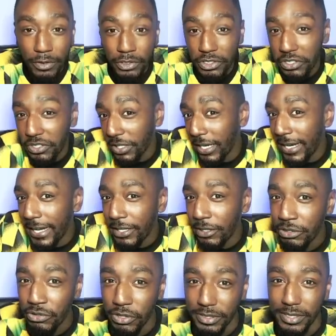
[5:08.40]
You're just going to let those
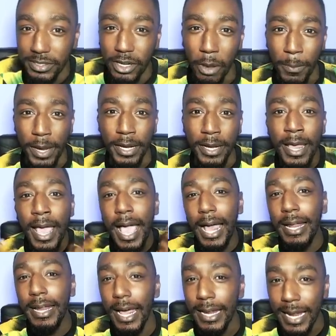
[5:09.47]
crosses come in
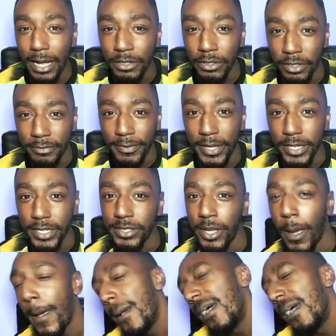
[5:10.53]
and allow your defenders to